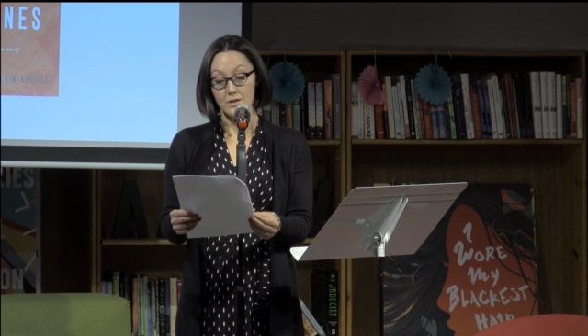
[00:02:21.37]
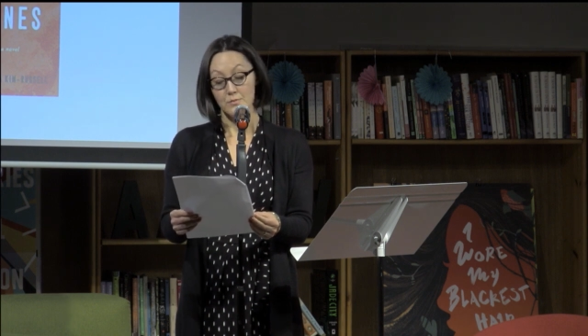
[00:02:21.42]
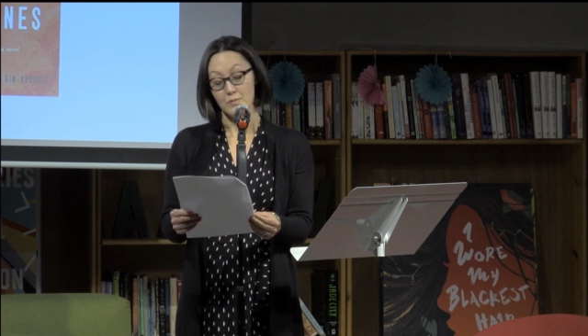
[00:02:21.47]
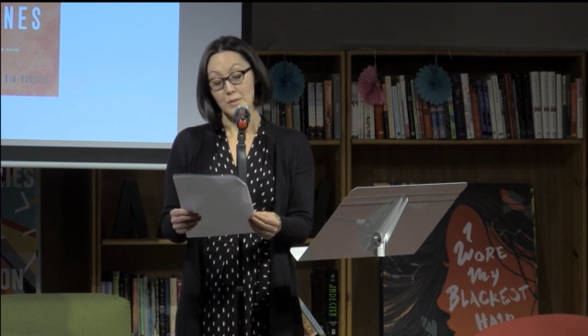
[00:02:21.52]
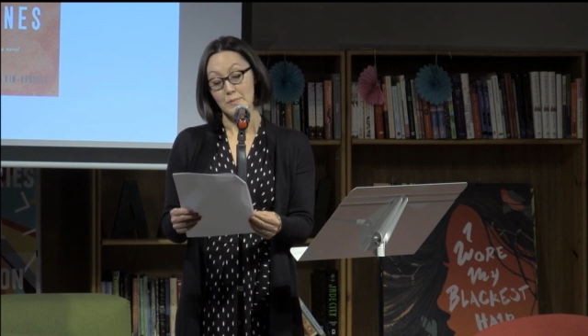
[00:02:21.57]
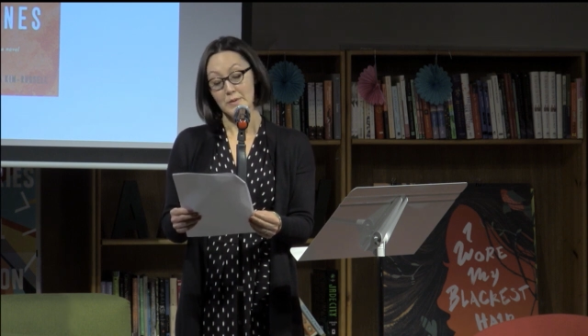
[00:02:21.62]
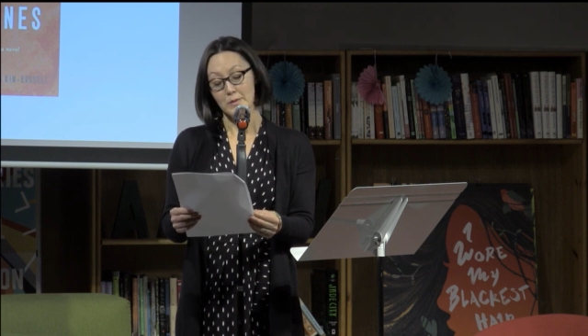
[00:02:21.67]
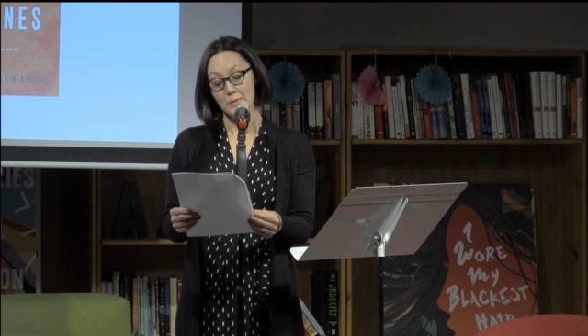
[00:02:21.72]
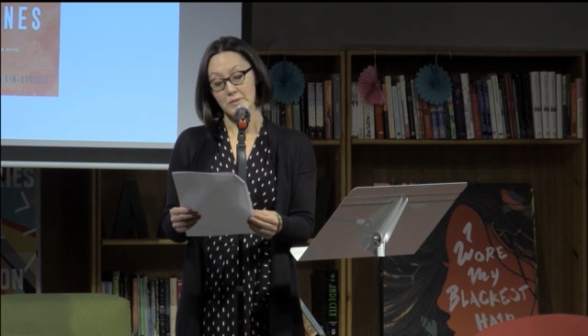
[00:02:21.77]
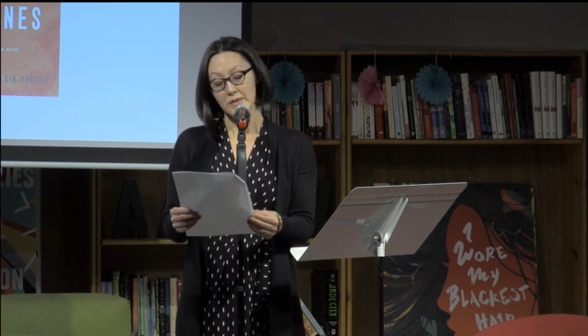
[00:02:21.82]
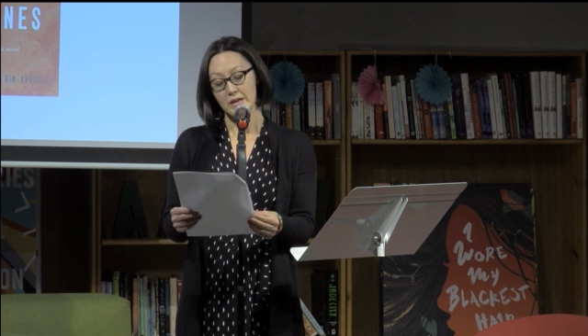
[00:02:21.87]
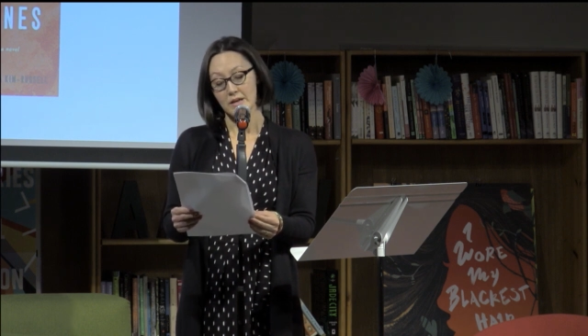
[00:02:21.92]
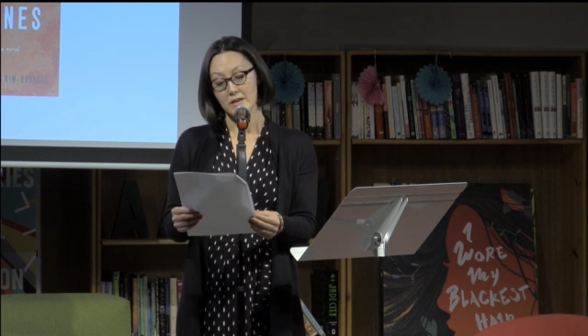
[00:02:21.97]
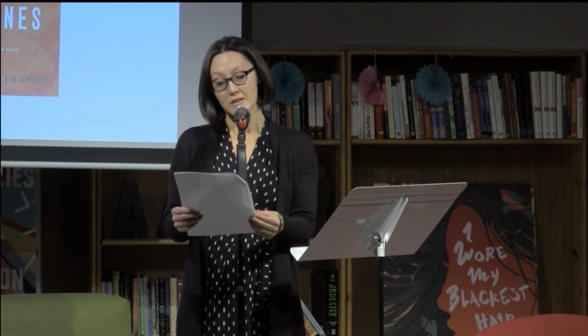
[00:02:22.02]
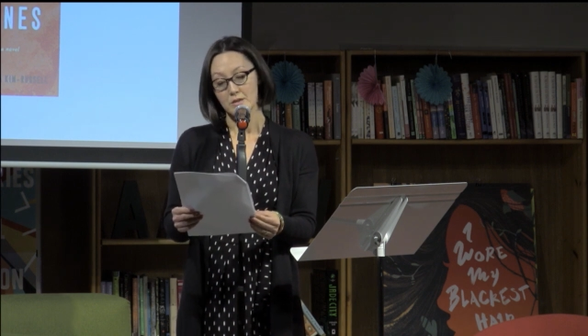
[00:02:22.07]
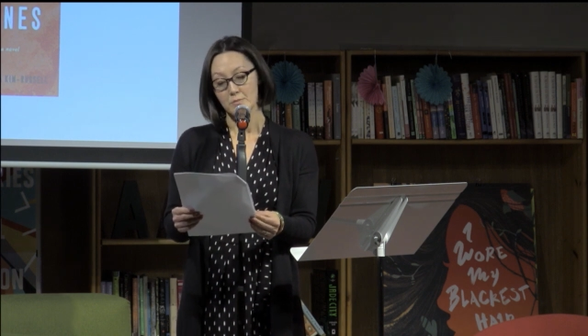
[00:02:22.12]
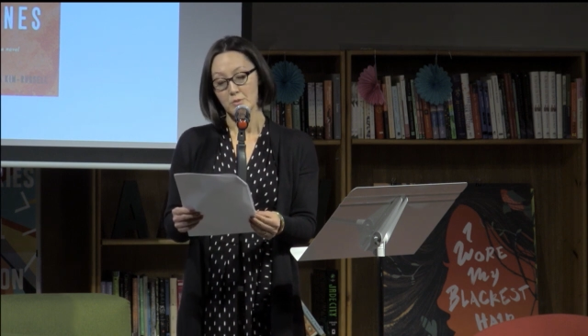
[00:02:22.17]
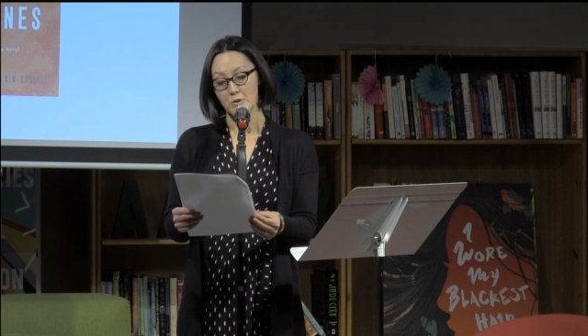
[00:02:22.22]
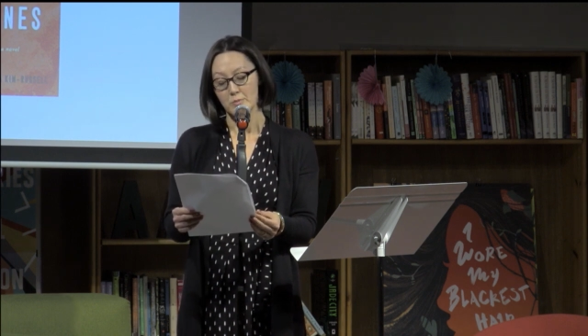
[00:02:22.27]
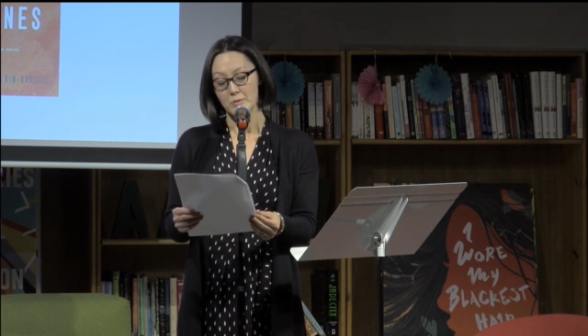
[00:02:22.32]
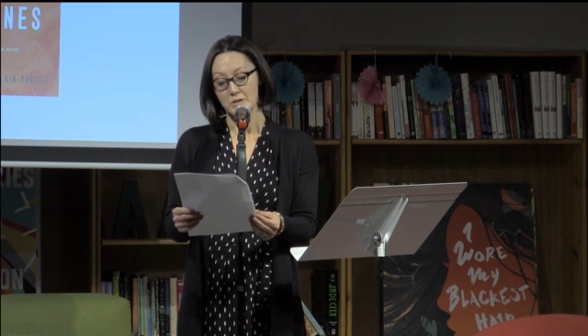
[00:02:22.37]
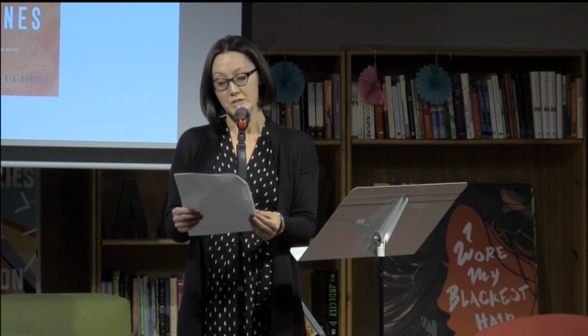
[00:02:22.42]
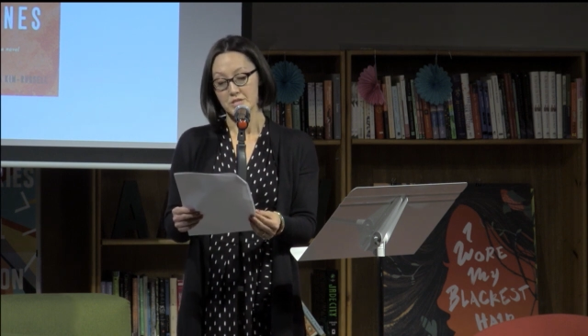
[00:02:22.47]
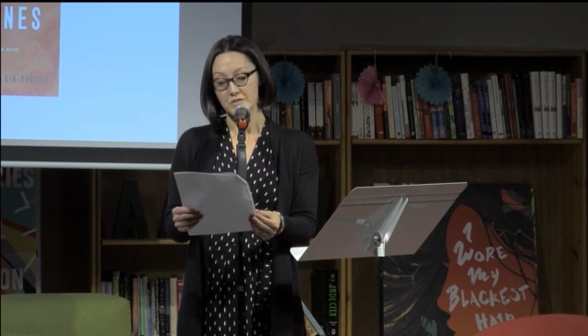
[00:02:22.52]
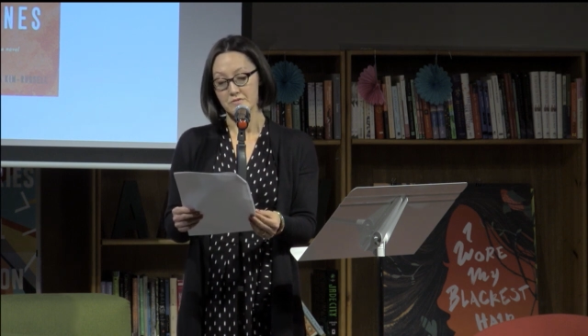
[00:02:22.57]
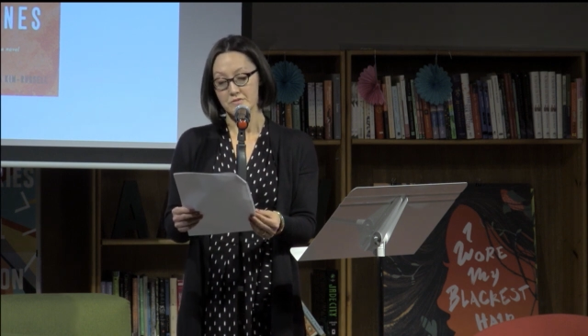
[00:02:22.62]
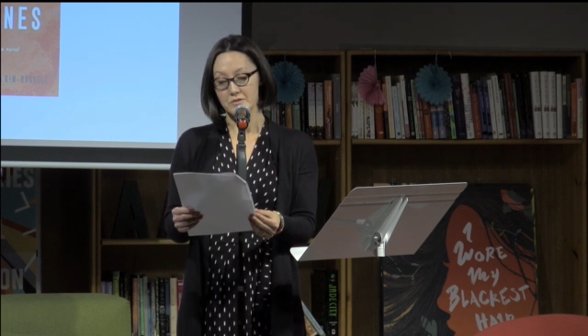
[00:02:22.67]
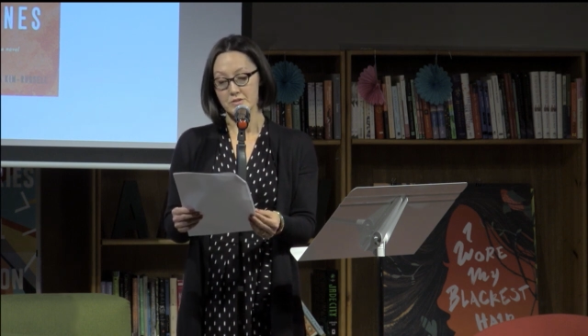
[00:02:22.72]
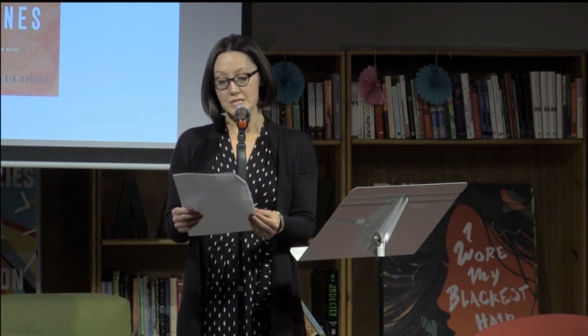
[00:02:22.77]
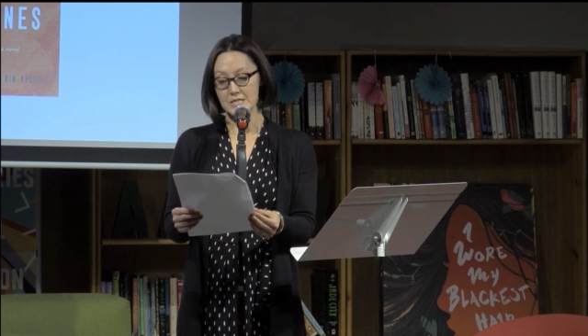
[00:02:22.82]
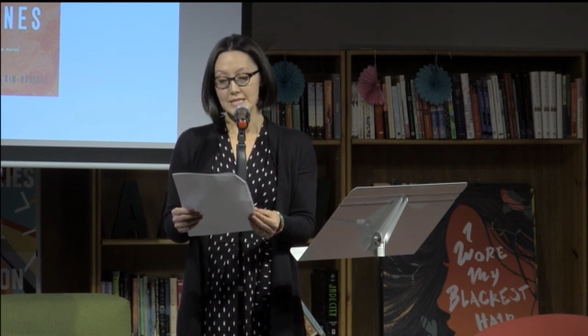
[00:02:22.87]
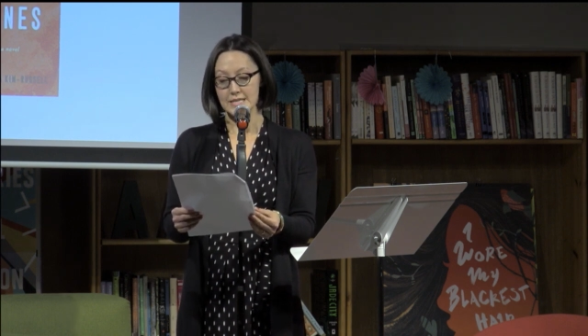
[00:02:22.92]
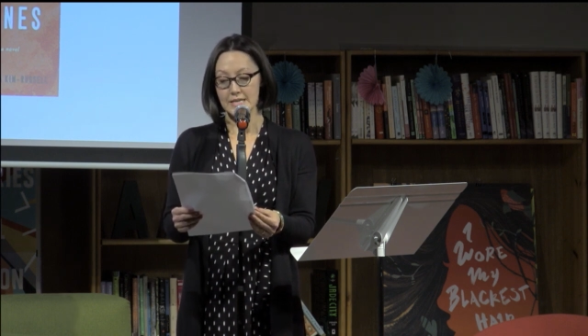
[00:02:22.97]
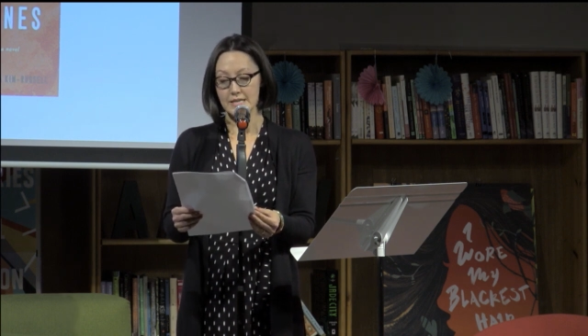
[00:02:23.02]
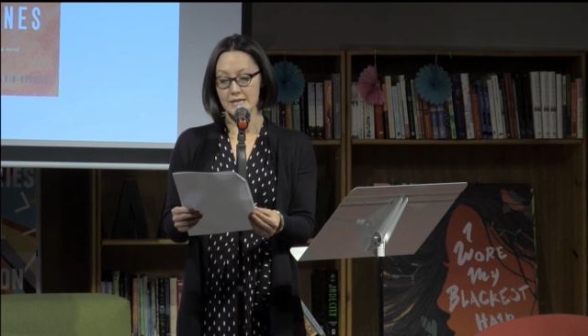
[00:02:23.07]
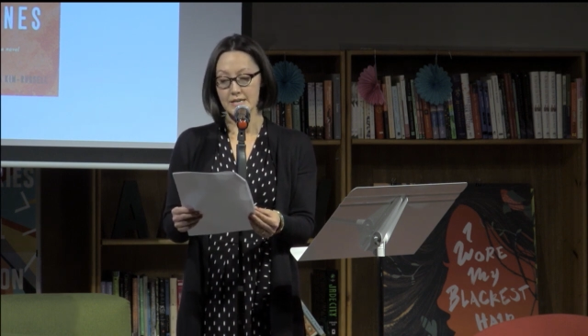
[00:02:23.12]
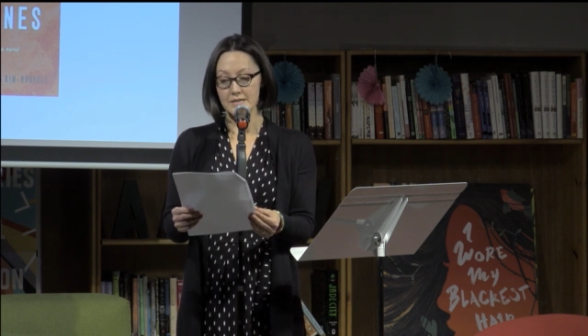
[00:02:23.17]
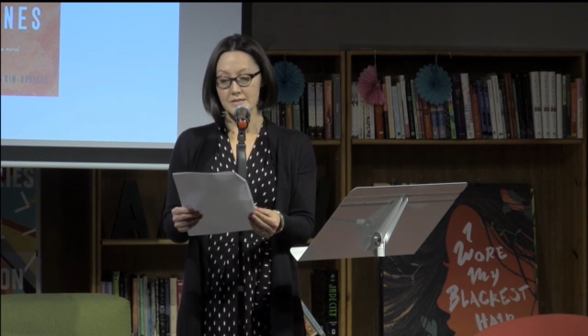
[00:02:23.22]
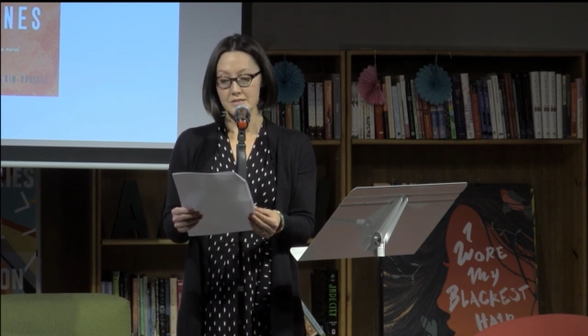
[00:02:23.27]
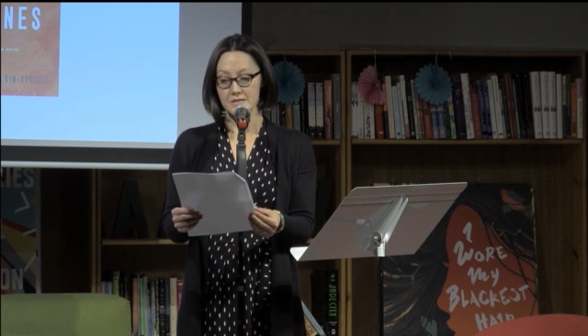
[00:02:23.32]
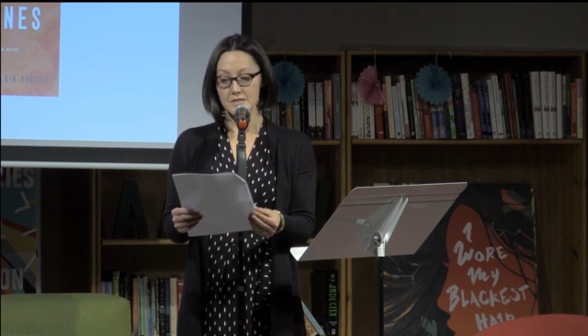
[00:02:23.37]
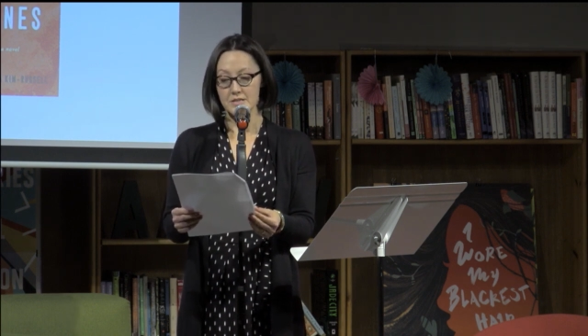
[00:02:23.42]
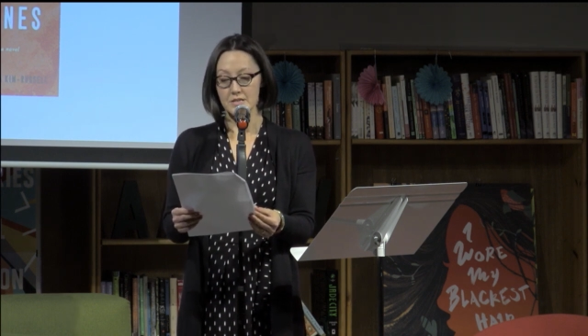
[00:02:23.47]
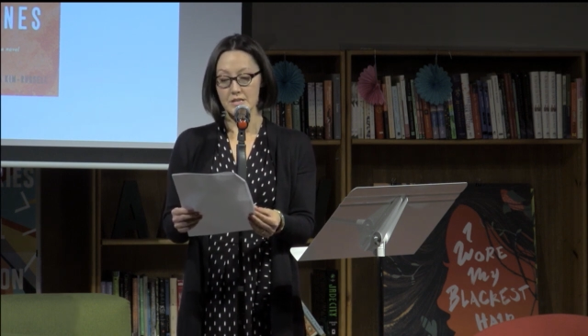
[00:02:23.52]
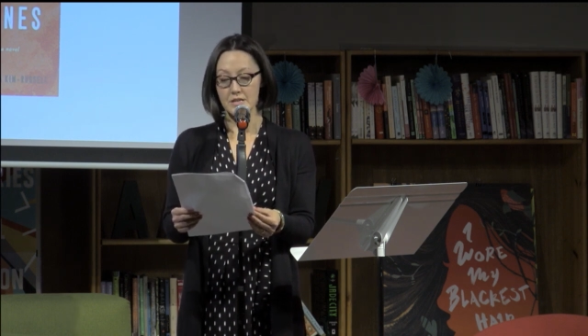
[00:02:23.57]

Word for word: Maybe it began the moment she first laid eyes on